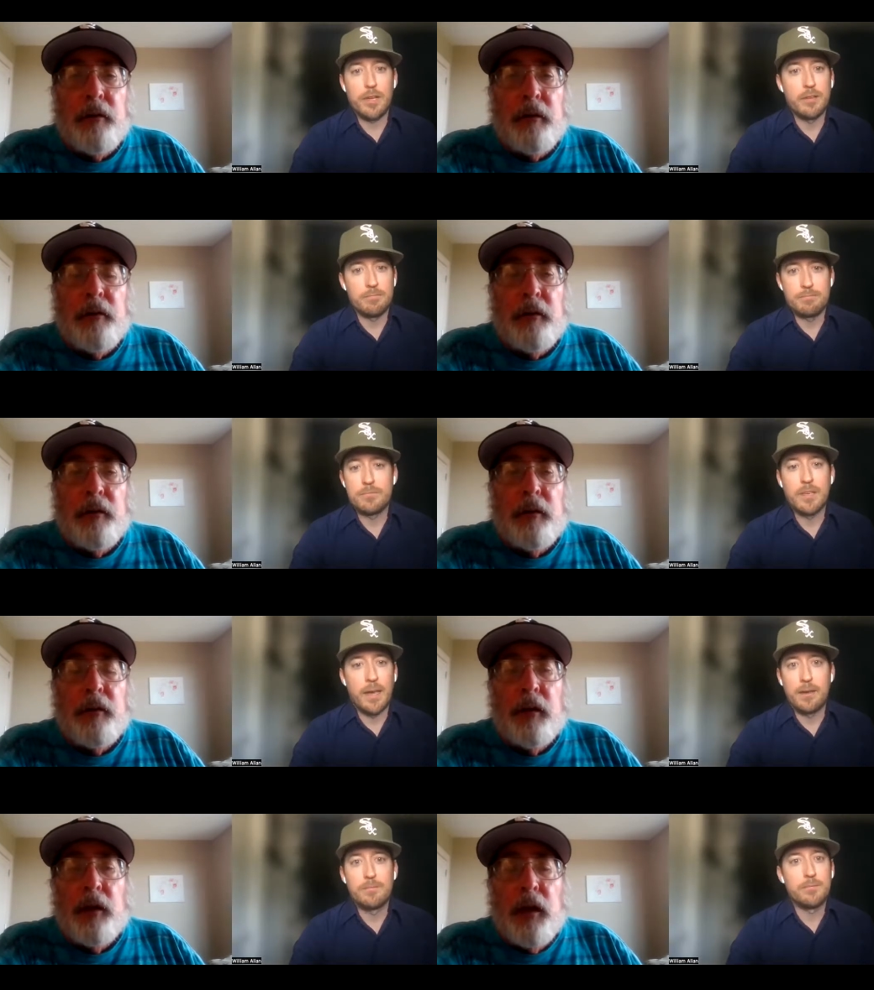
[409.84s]
Speaker 1: flight.
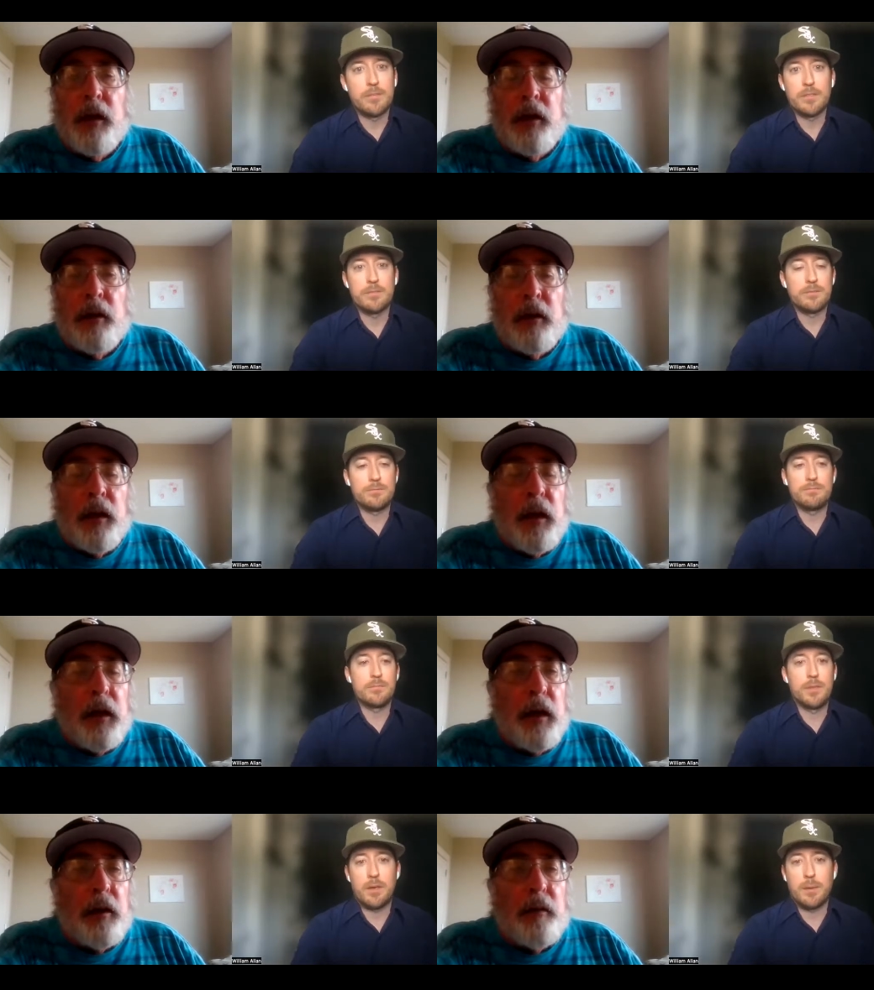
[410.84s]
Yeah, there's,
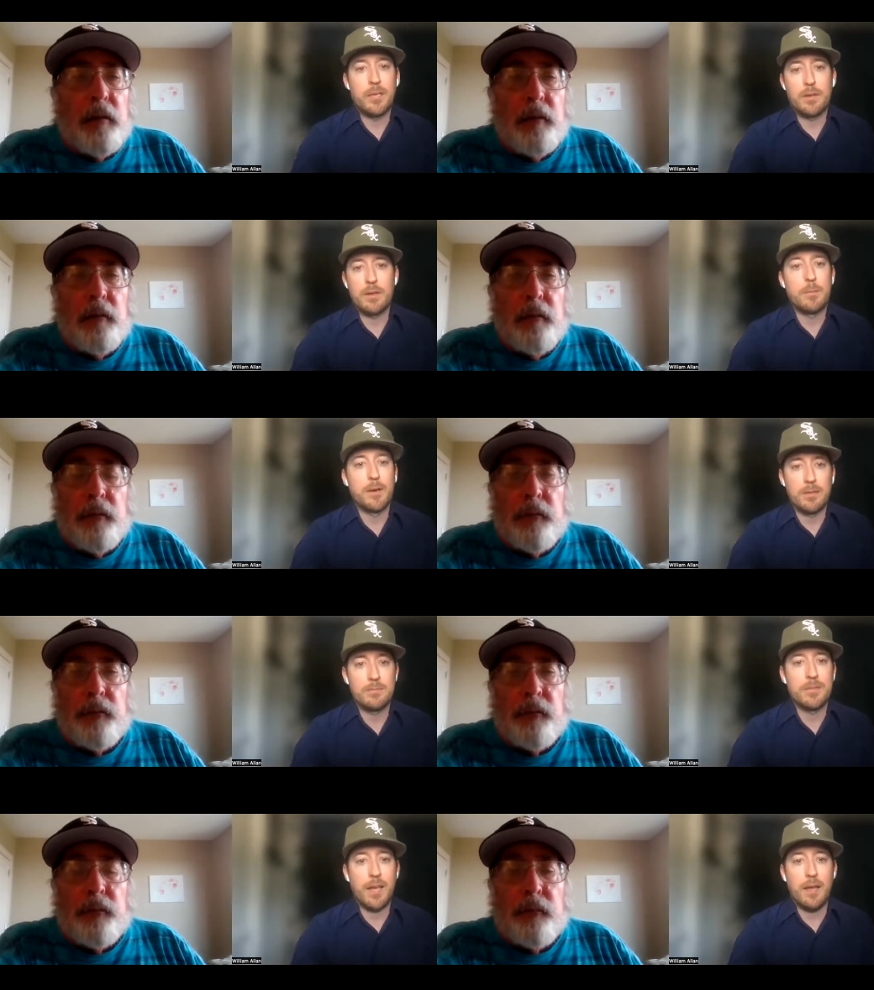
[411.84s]
you know, I mean, come
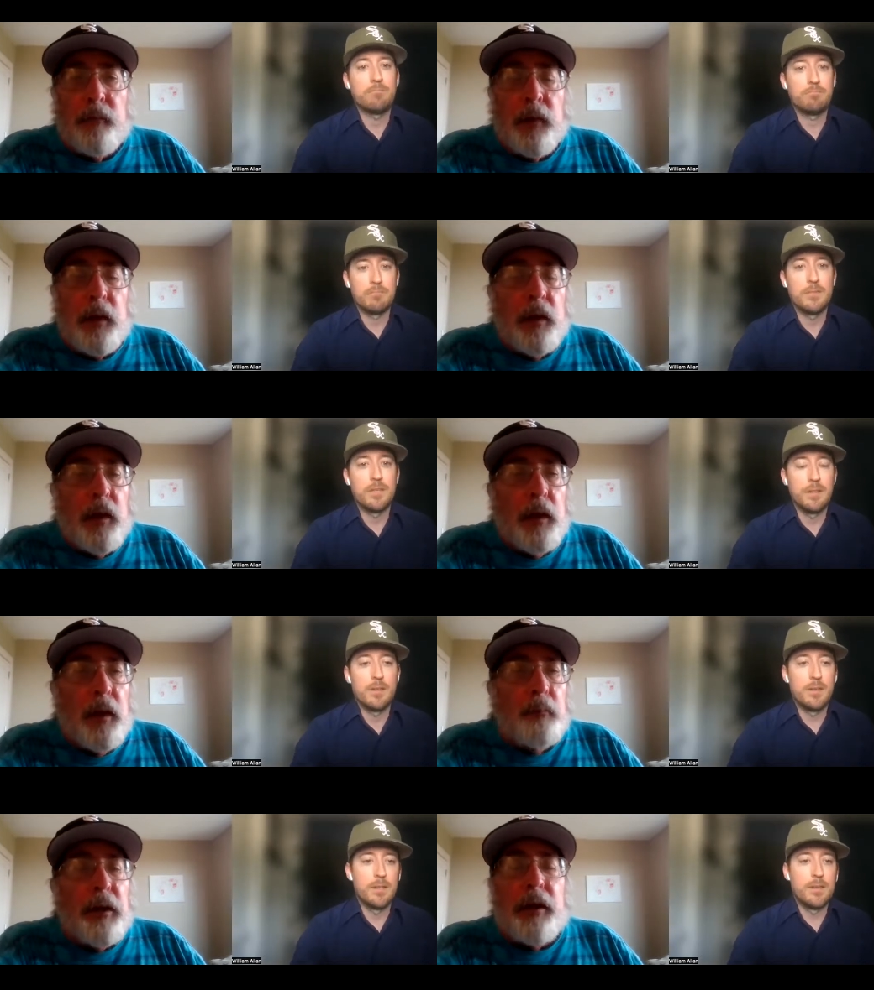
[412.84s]
on,
Speaker 2: yeah.
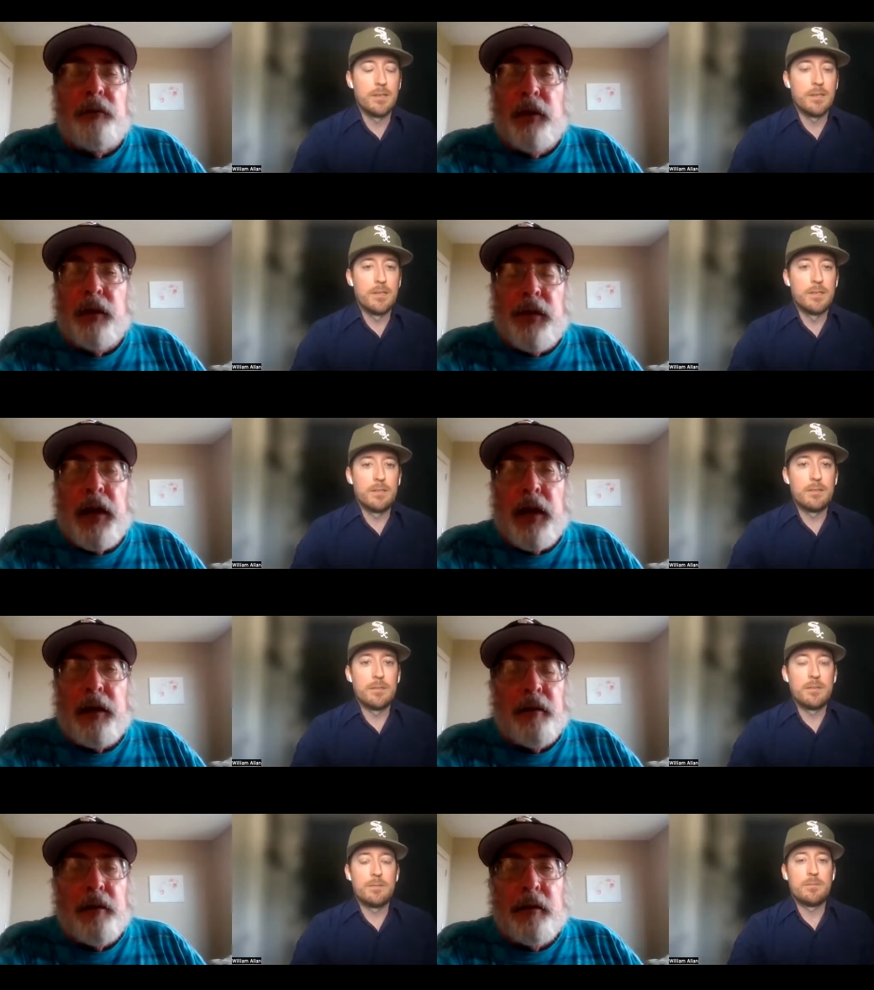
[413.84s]
But even at
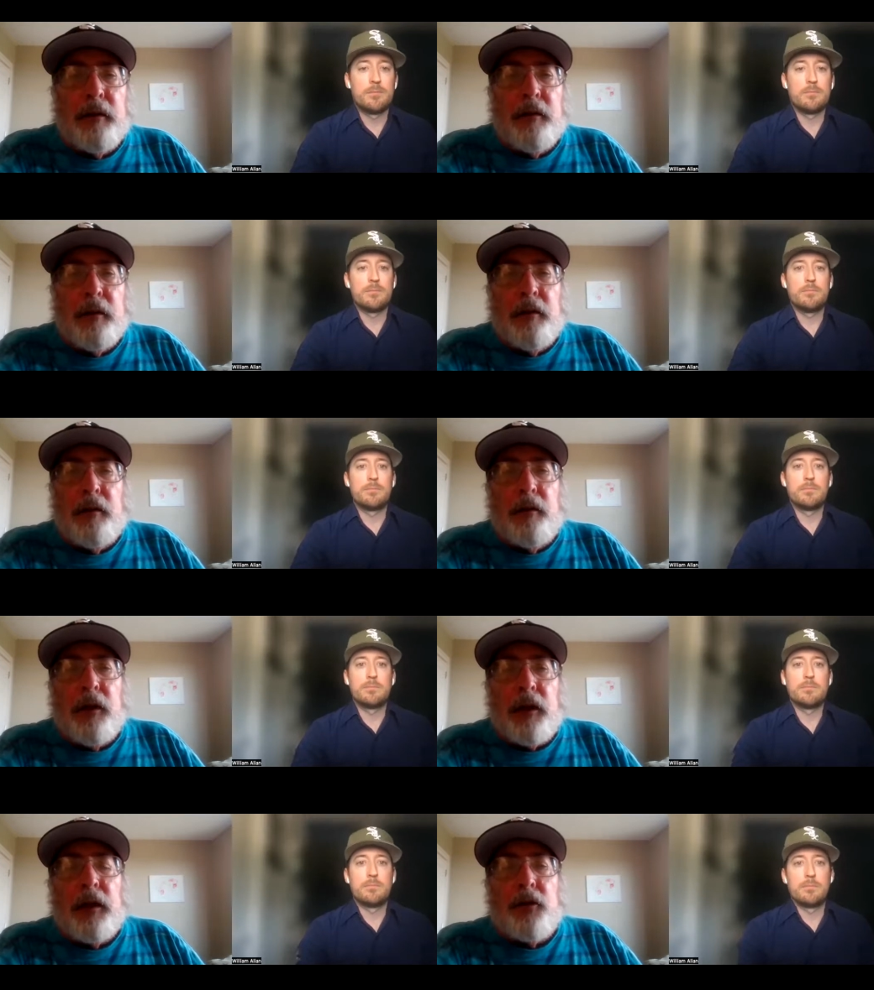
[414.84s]
that, you
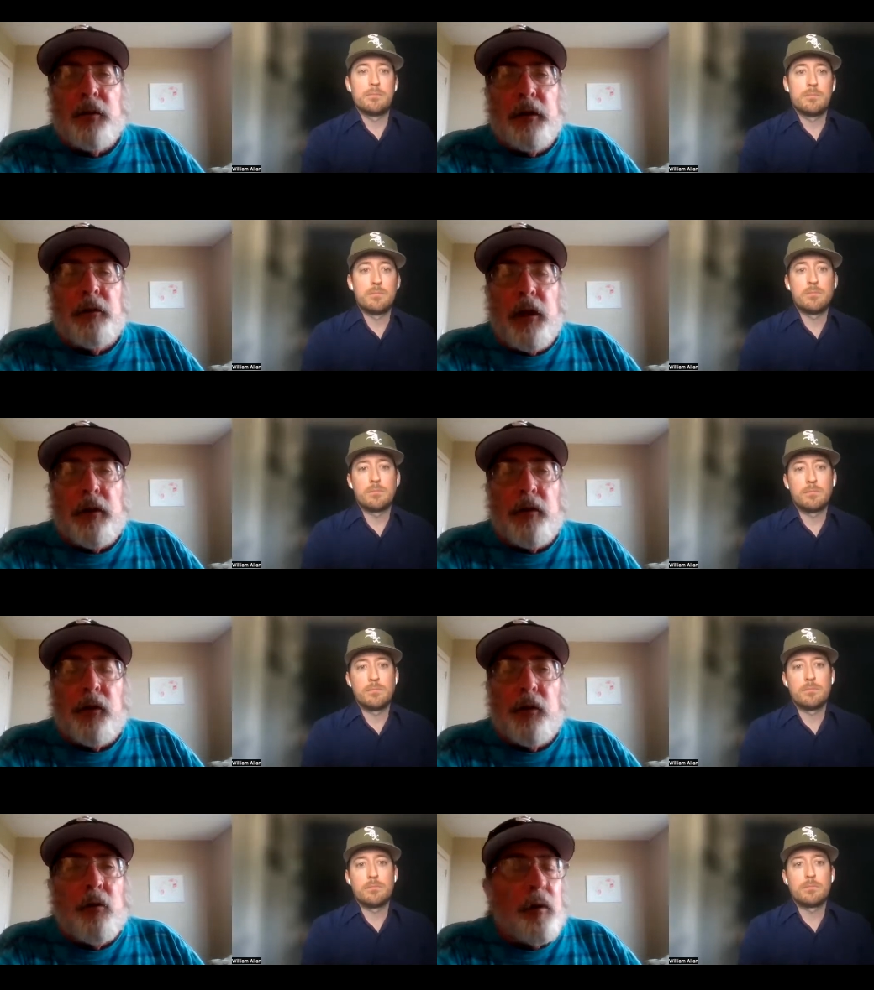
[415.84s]
know, that gets rid of a lot
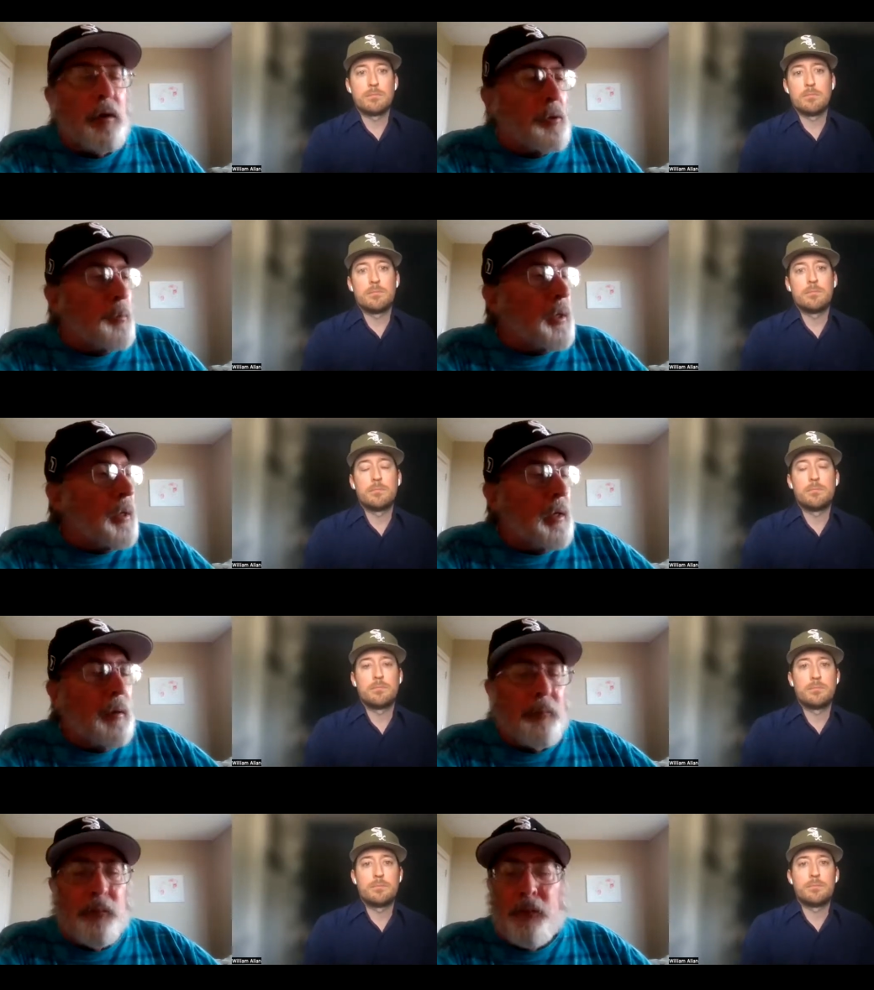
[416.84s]
of the annoyance. But
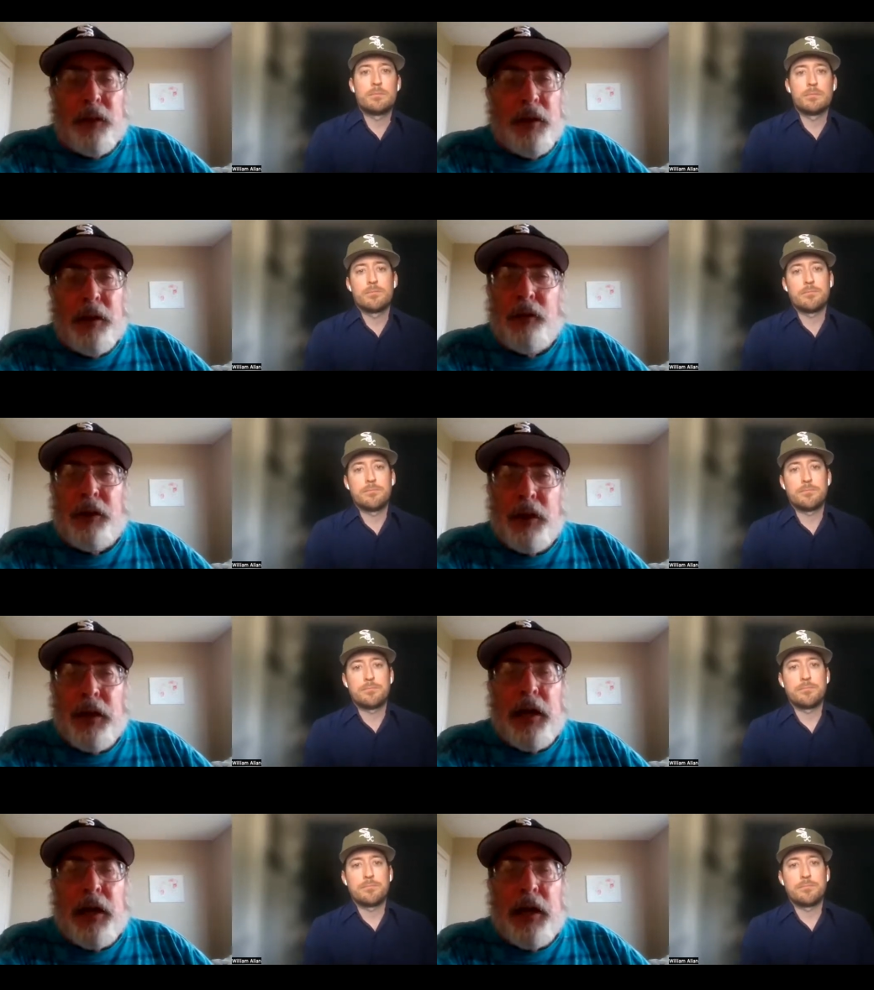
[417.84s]
even at